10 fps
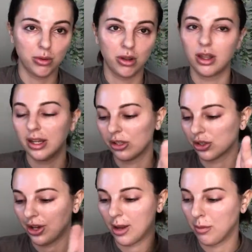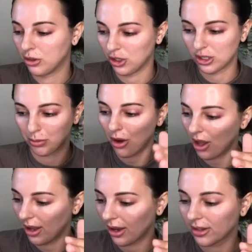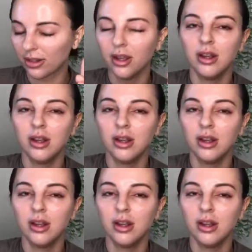on Instagram with just the products.